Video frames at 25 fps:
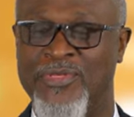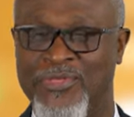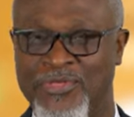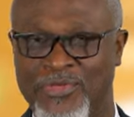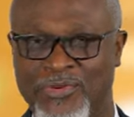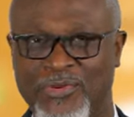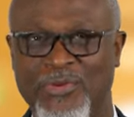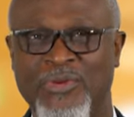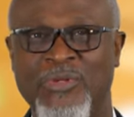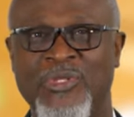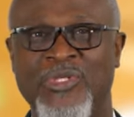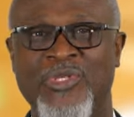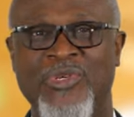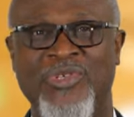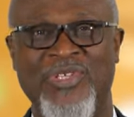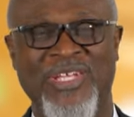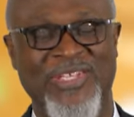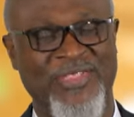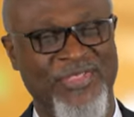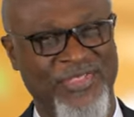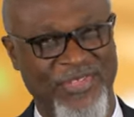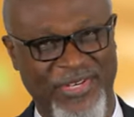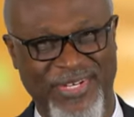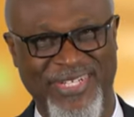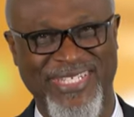through to the
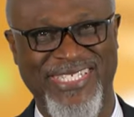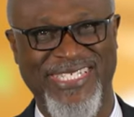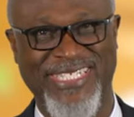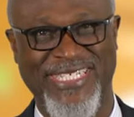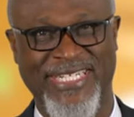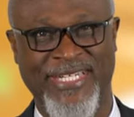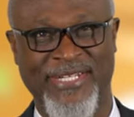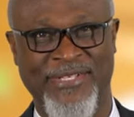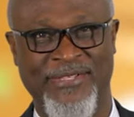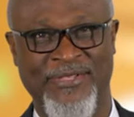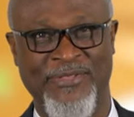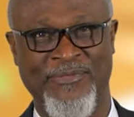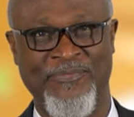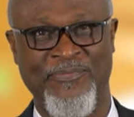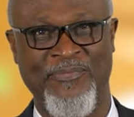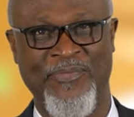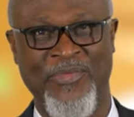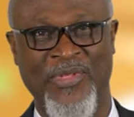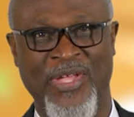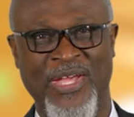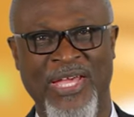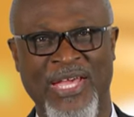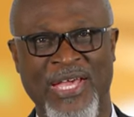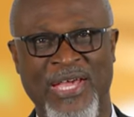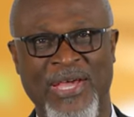30th,
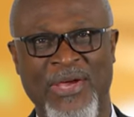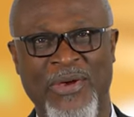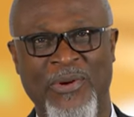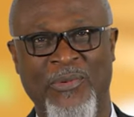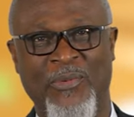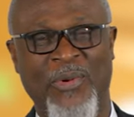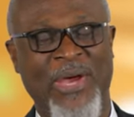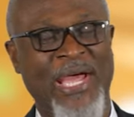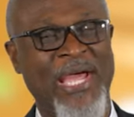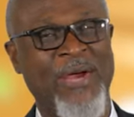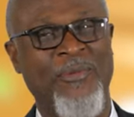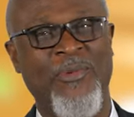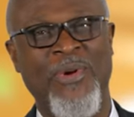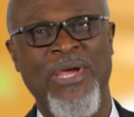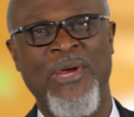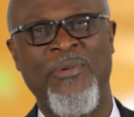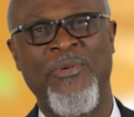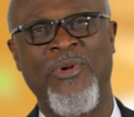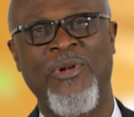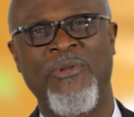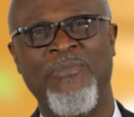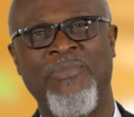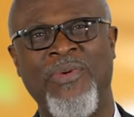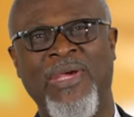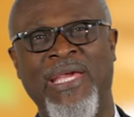where we
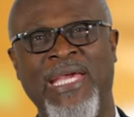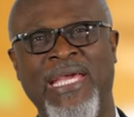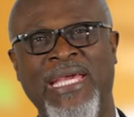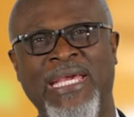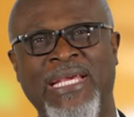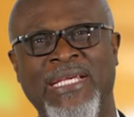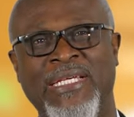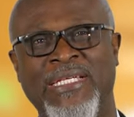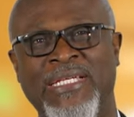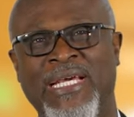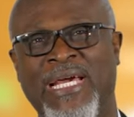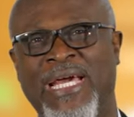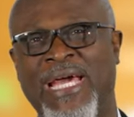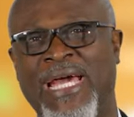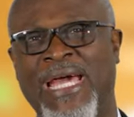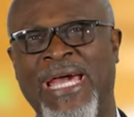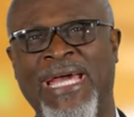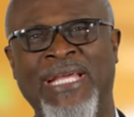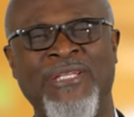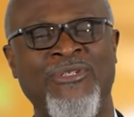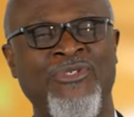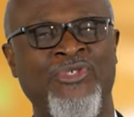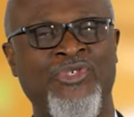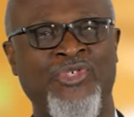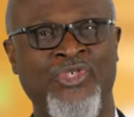will be
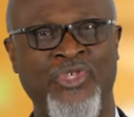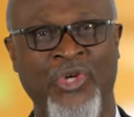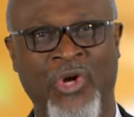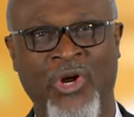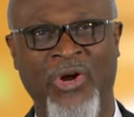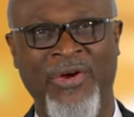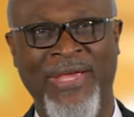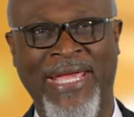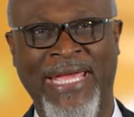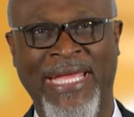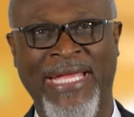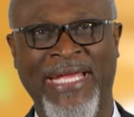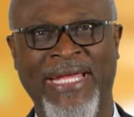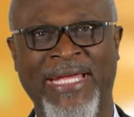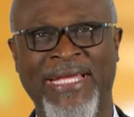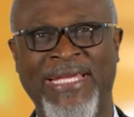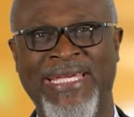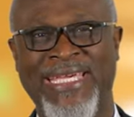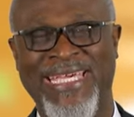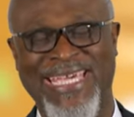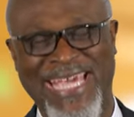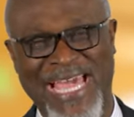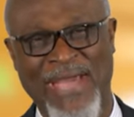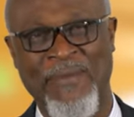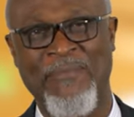enjoying
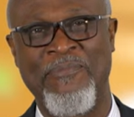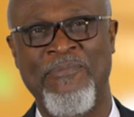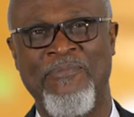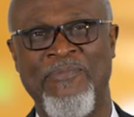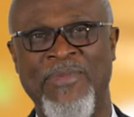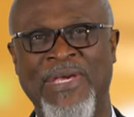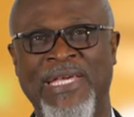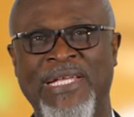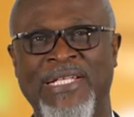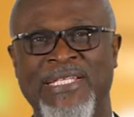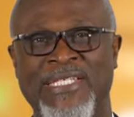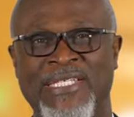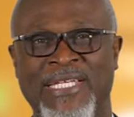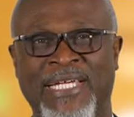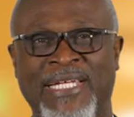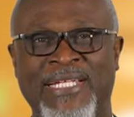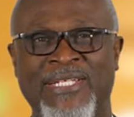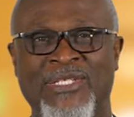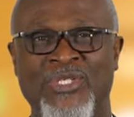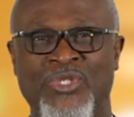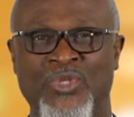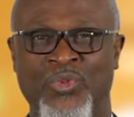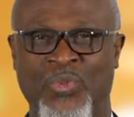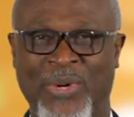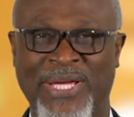Camp
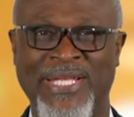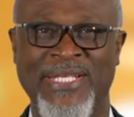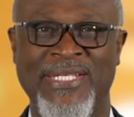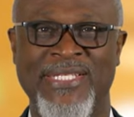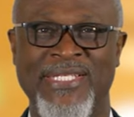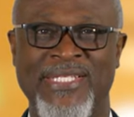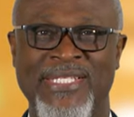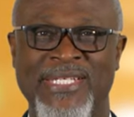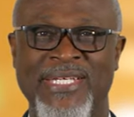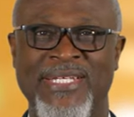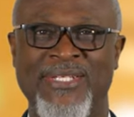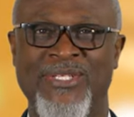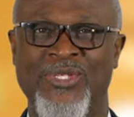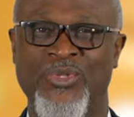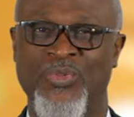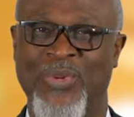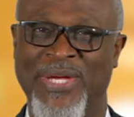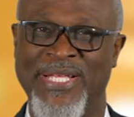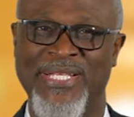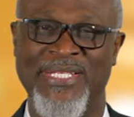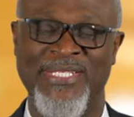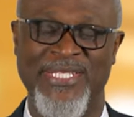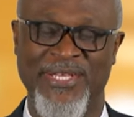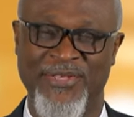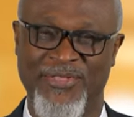Meeting
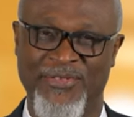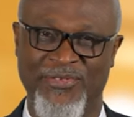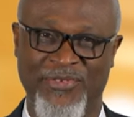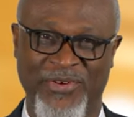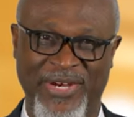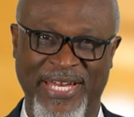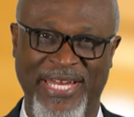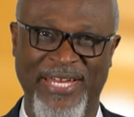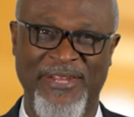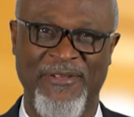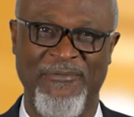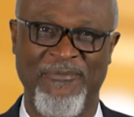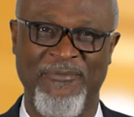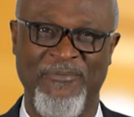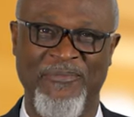2023.